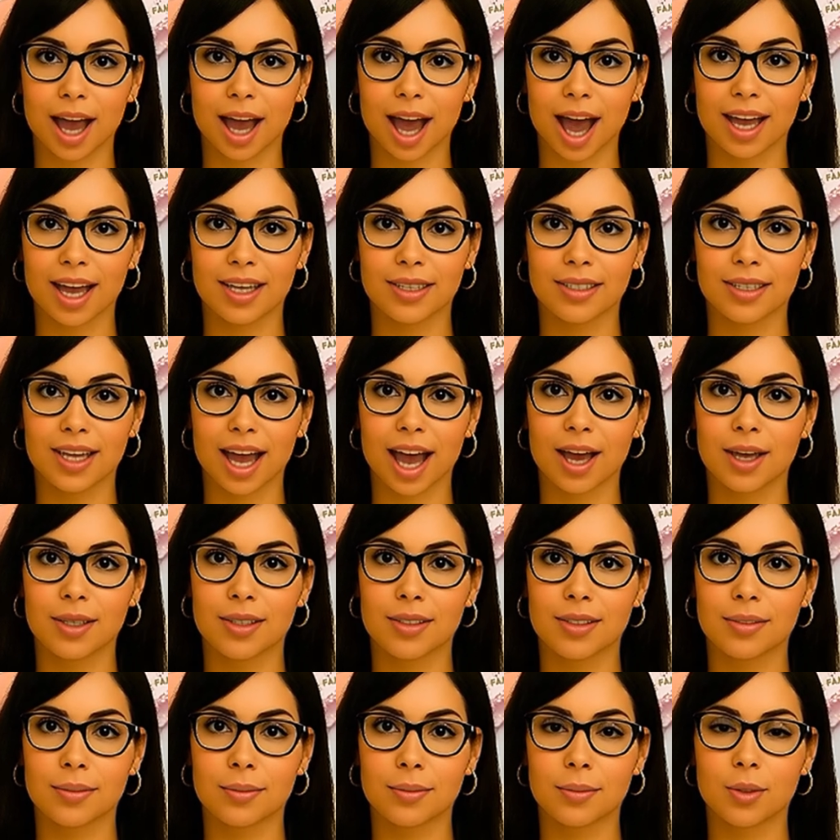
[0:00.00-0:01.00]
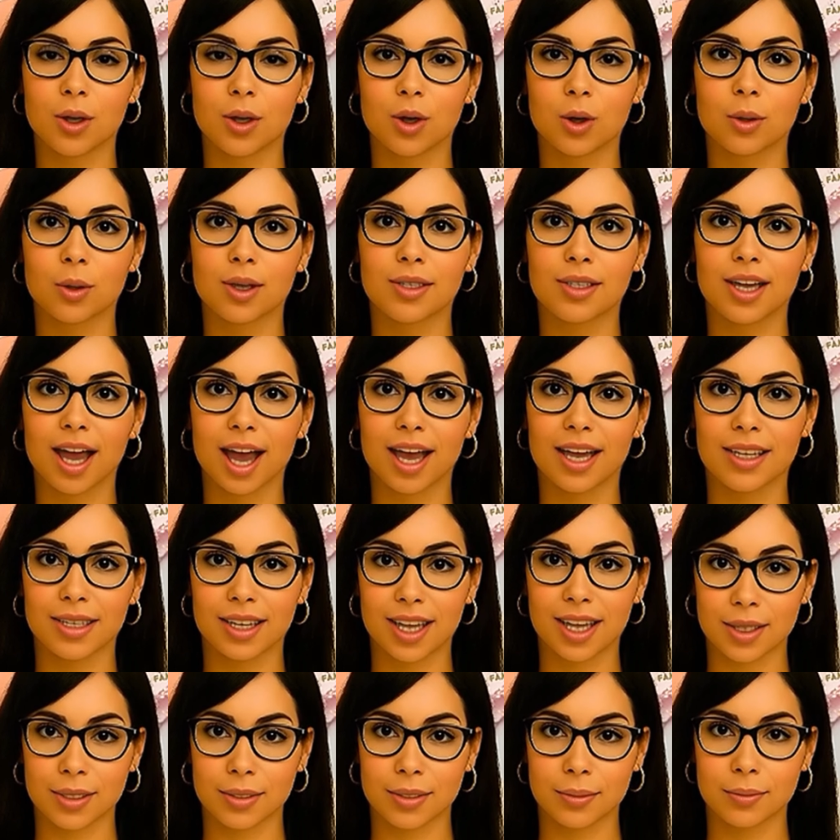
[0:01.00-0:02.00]
Isaac, who is
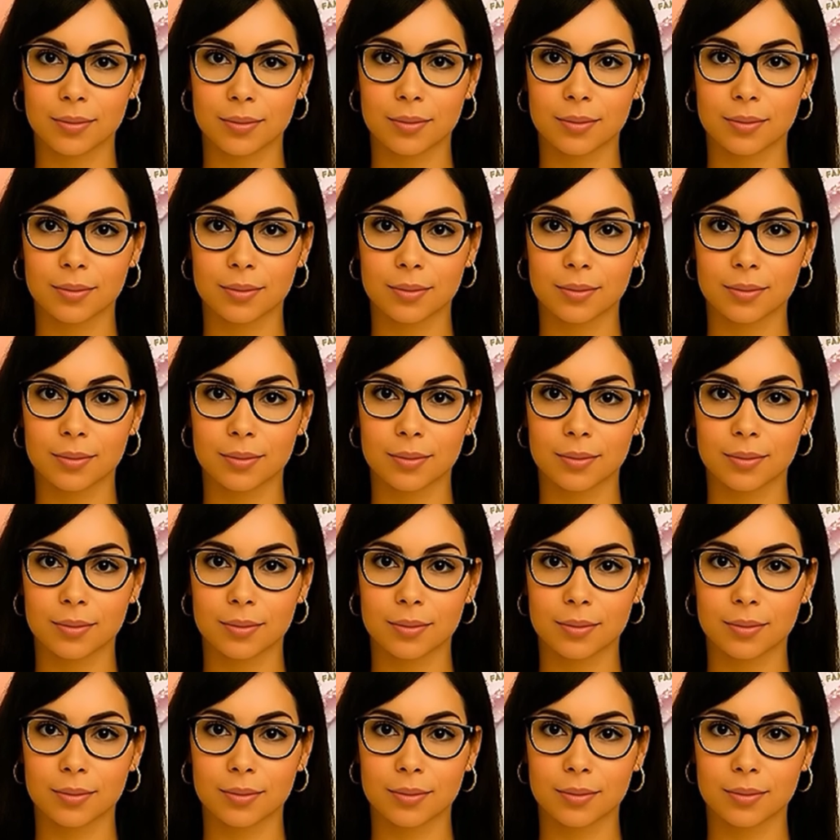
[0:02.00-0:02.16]
Isaac.